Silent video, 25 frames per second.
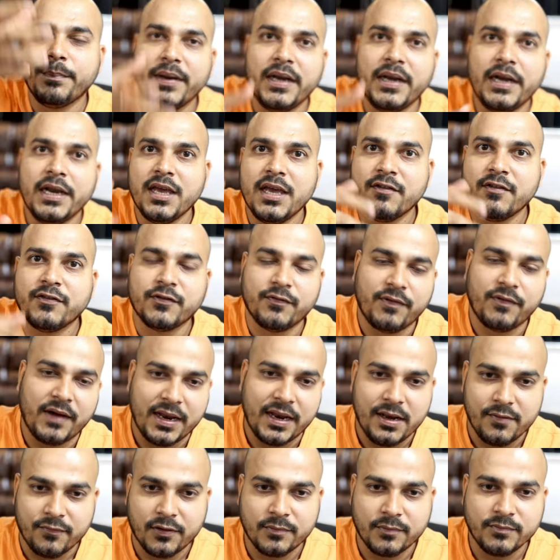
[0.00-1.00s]
the pdfs
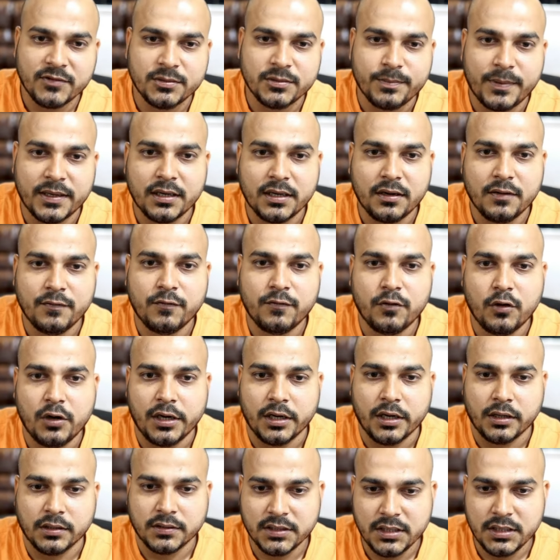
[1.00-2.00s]
file from this particular
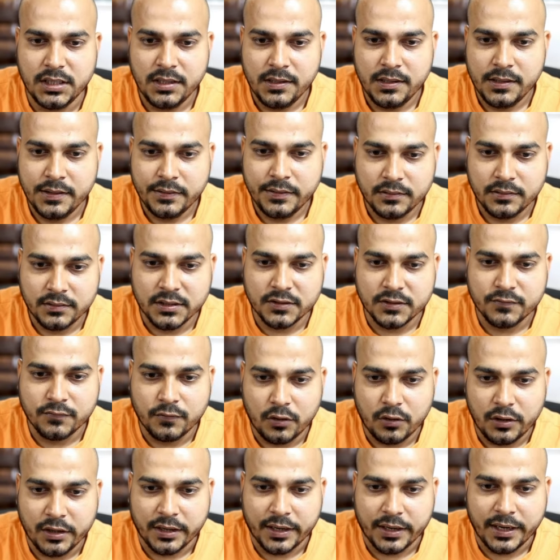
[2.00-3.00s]
folder see this
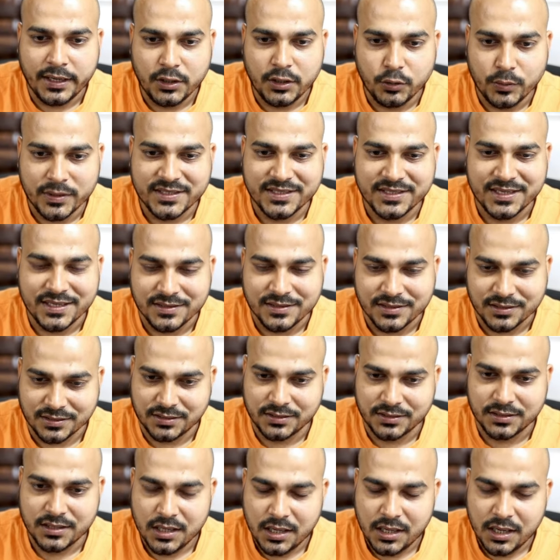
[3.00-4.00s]
folder right us
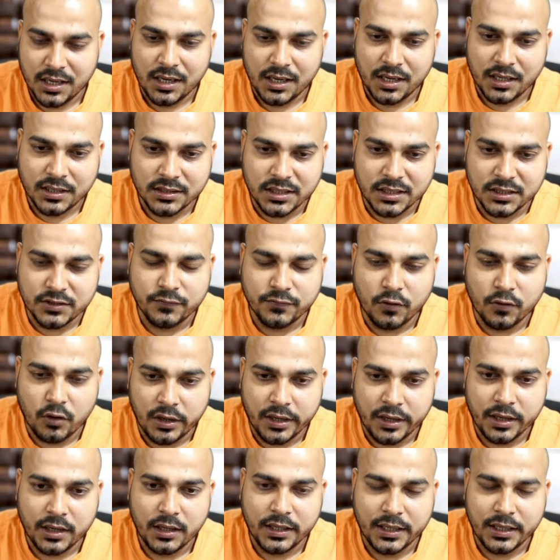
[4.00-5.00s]
census this
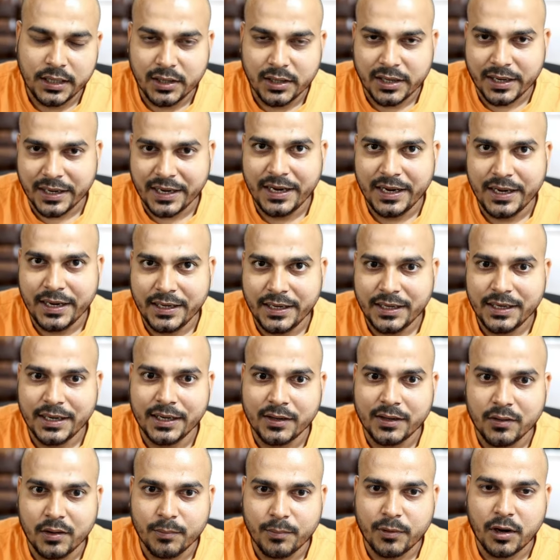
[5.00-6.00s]
folder it will read it
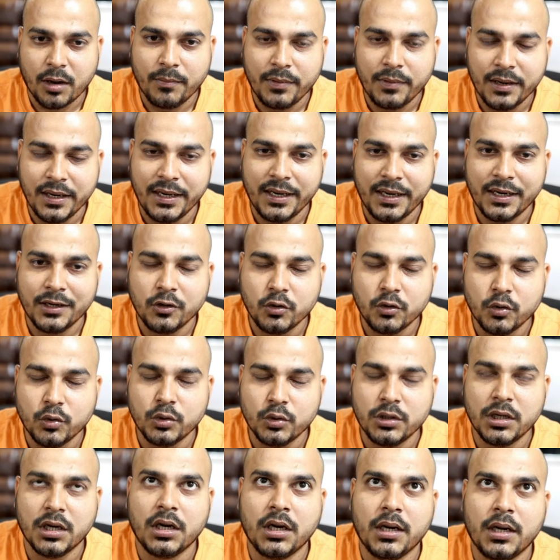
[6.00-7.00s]
it will probably do
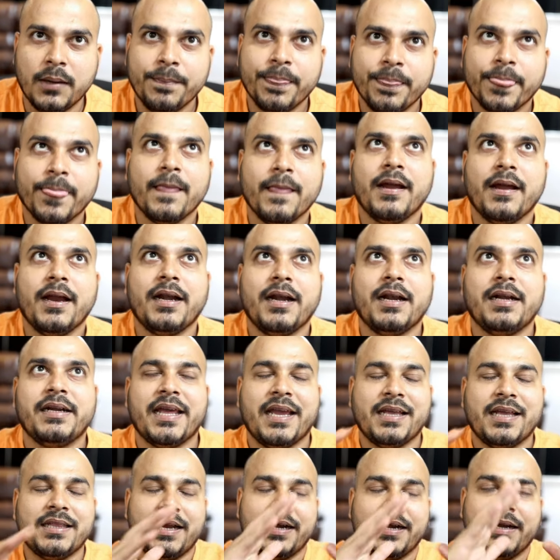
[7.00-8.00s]
the it will
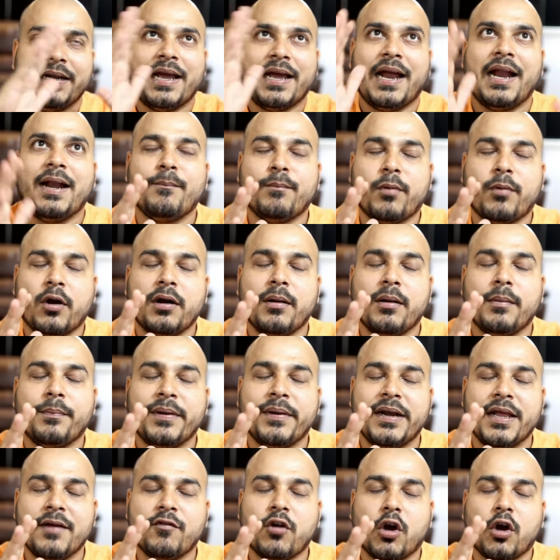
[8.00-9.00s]
take the entire
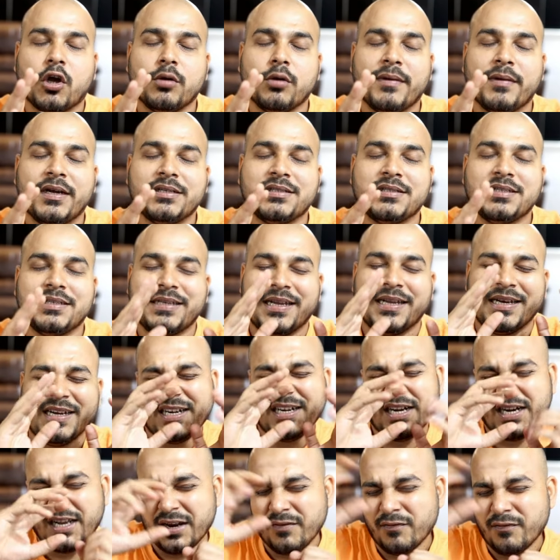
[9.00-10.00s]
PDF documents, then
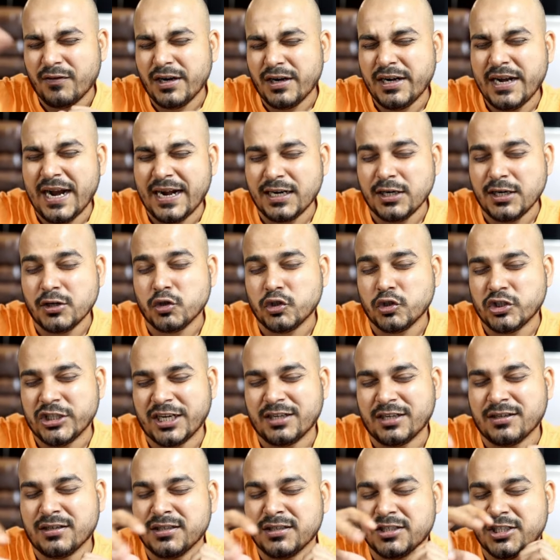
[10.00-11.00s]
it will convert that into ch
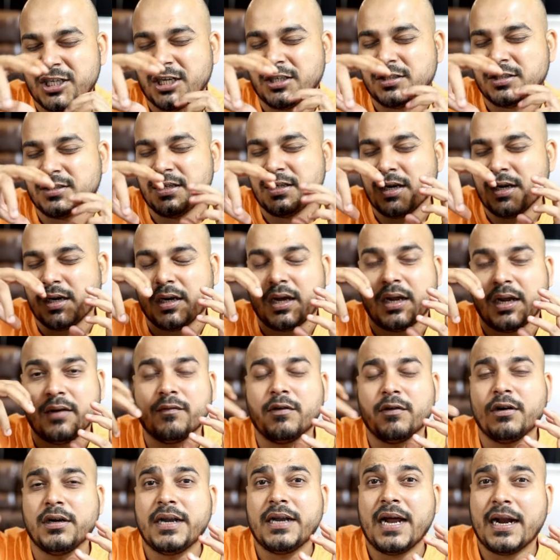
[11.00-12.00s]
chunks, it will
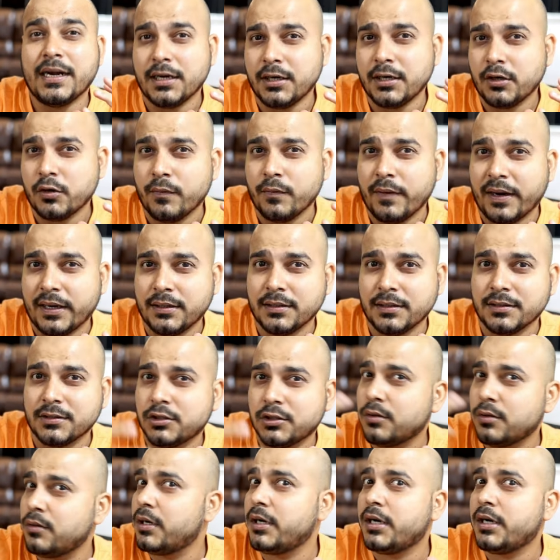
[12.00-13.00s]
convert that into vector,
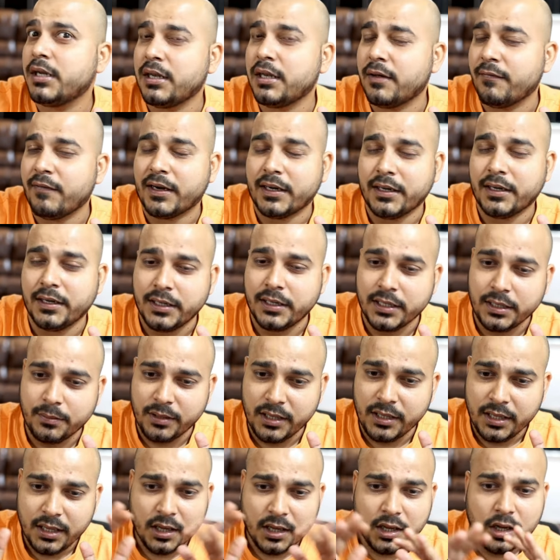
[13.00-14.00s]
store it in a vector
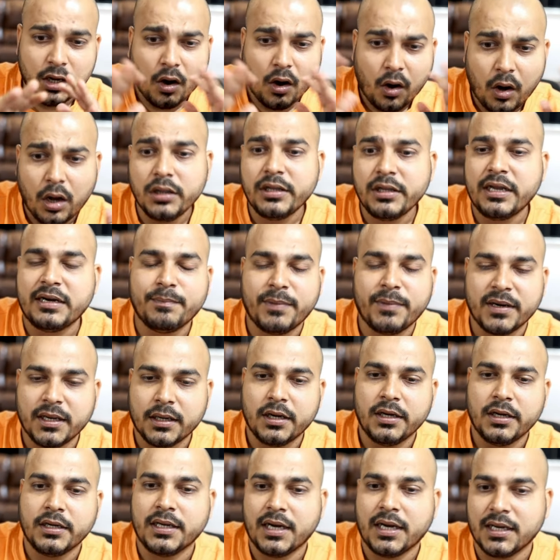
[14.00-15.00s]
DB. All that
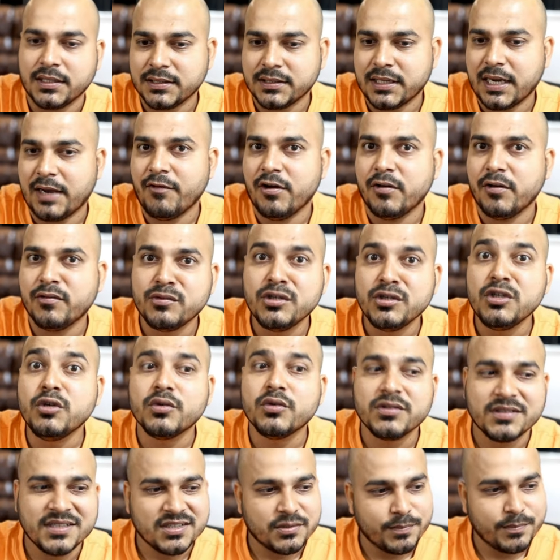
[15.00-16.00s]
particular task, I will
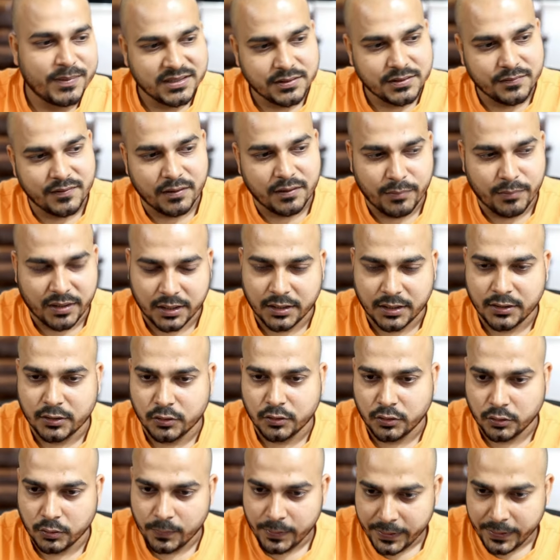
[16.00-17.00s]
use this specific button
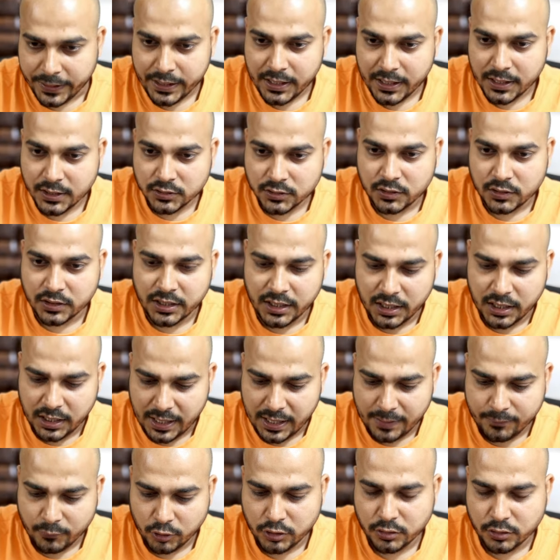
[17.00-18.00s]
to do. So here
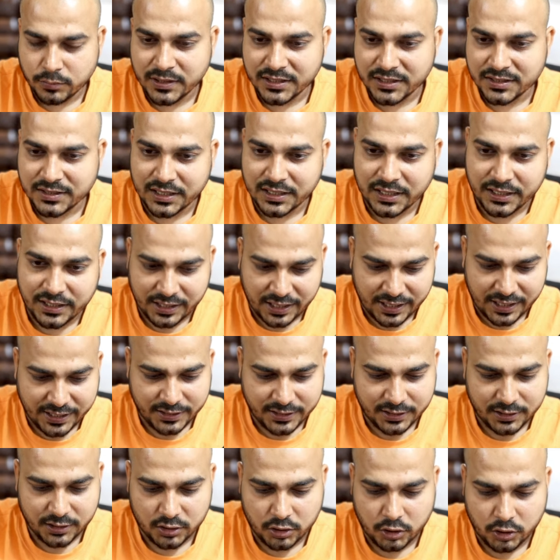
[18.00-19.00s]
I'm going to basically
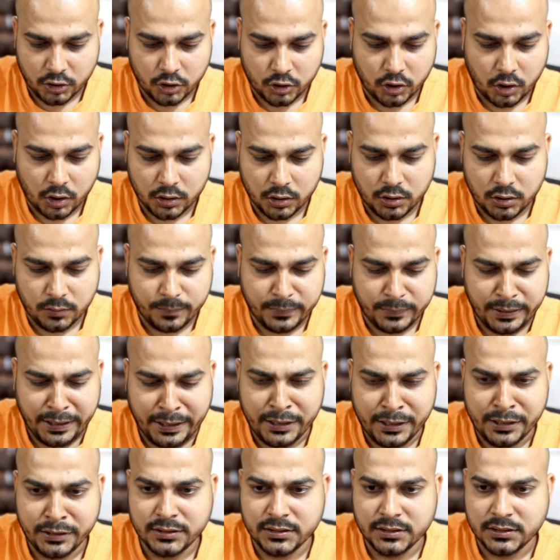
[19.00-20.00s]
write
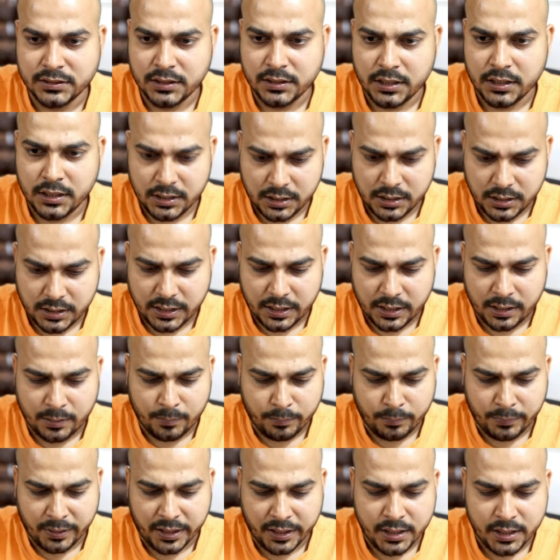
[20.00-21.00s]
documents
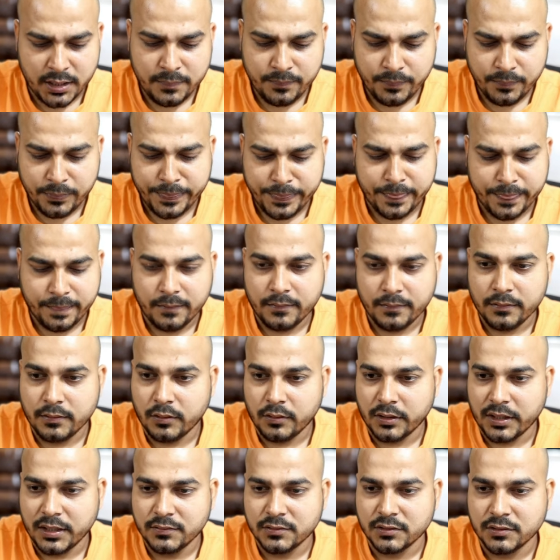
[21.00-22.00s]
embedding.
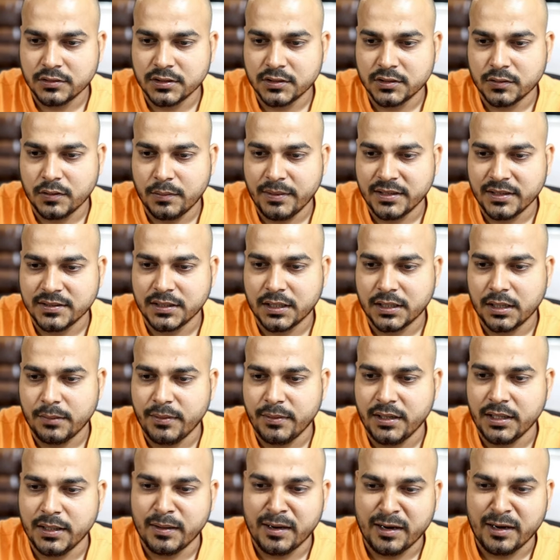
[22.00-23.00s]
Okay, so this will basically
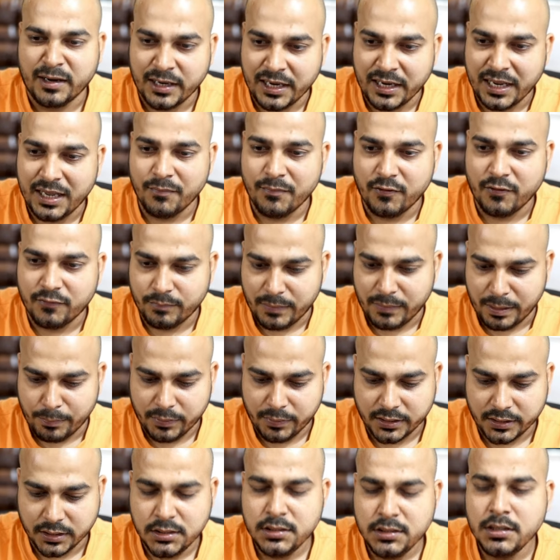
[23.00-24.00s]
be the name of my
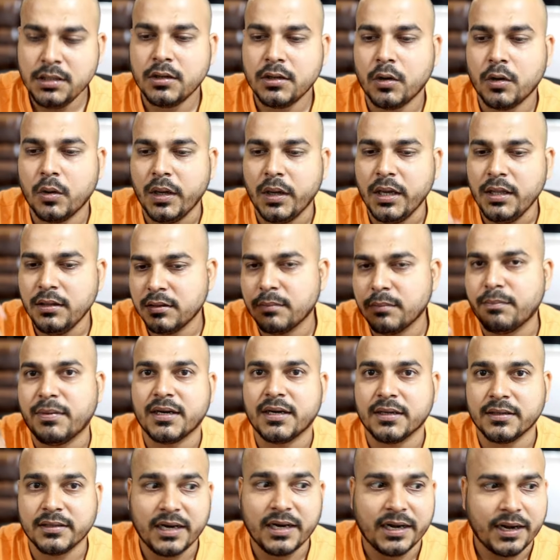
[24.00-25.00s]
button. Okay, the
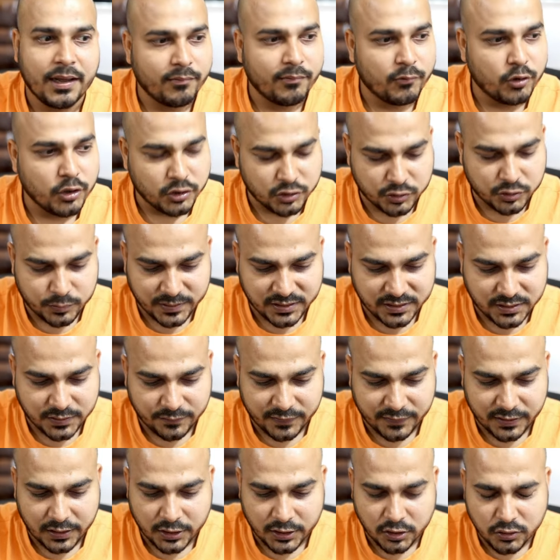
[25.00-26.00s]
button that I'm going to
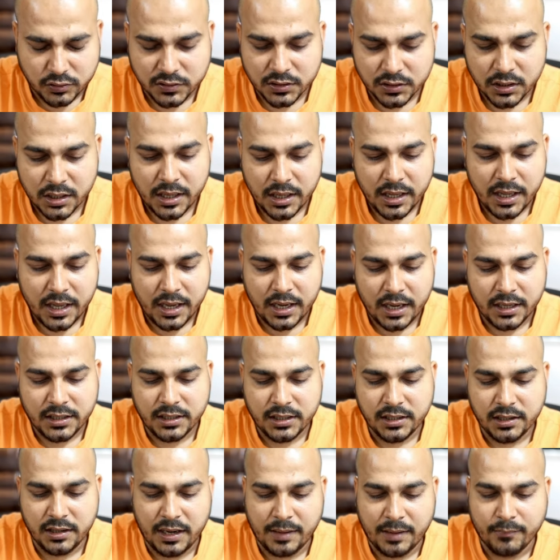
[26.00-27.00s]
specifically use. And
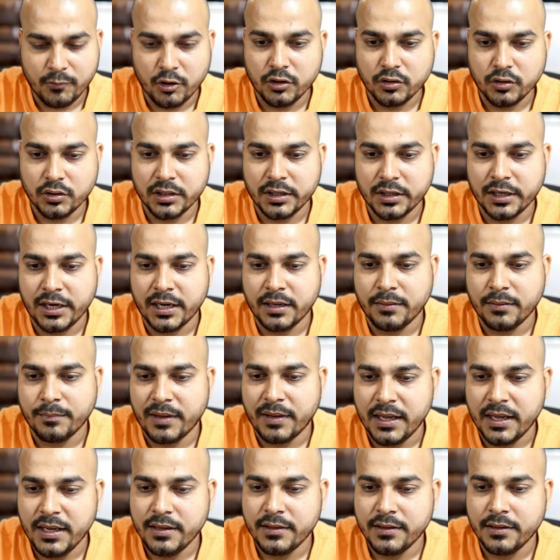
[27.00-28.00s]
here I'm going to create
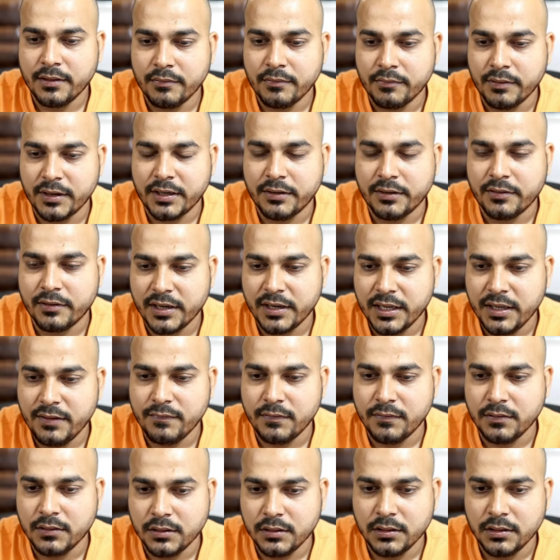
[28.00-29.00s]
my
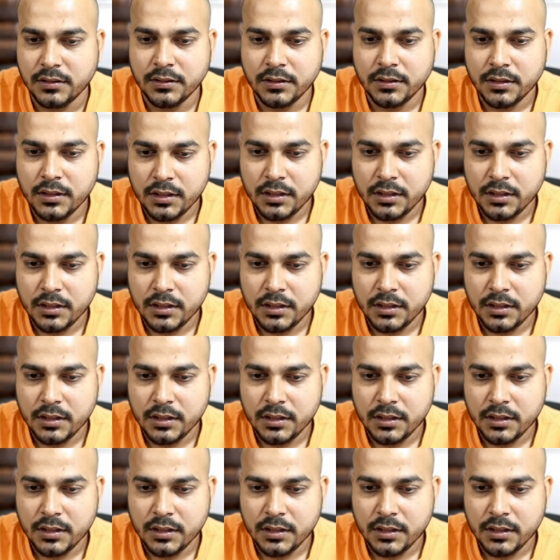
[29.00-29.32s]
retrieval.